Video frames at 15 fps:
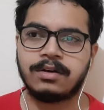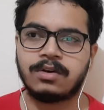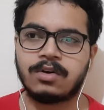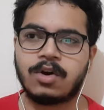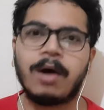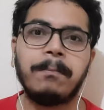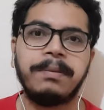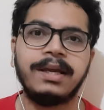
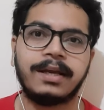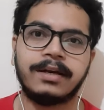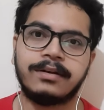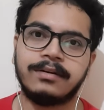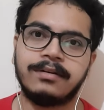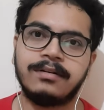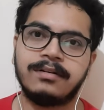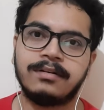
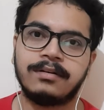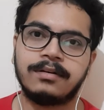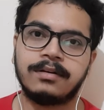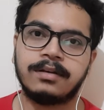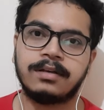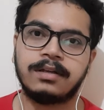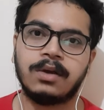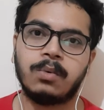complicated.
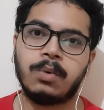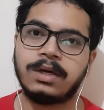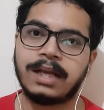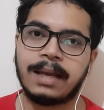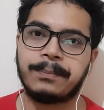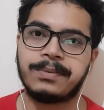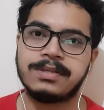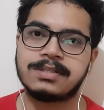Now what
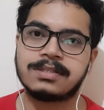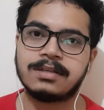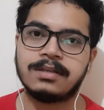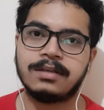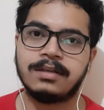happens?